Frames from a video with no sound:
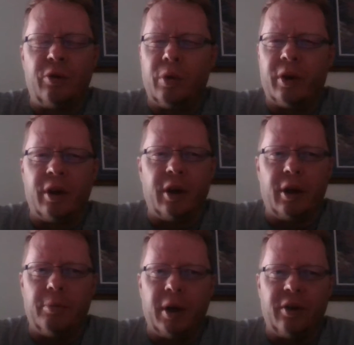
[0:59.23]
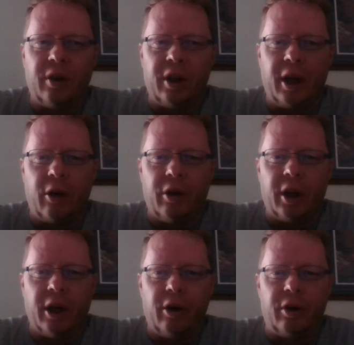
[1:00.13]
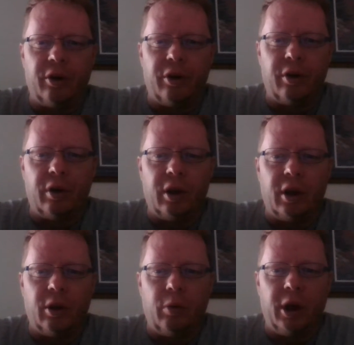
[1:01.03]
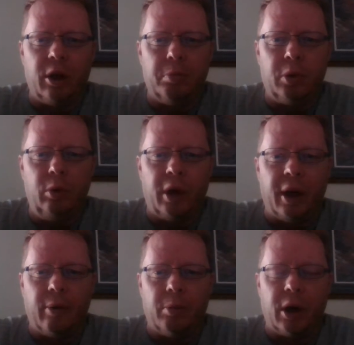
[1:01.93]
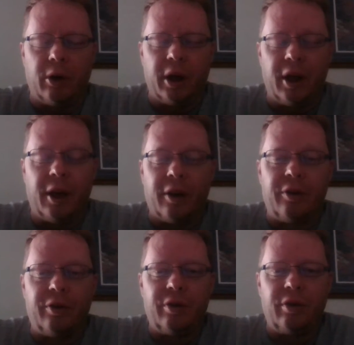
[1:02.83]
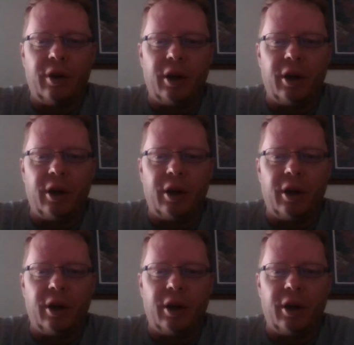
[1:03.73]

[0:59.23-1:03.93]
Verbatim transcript: deals with uh, basically how the character uh, Winnie the Pooh came about, I guess.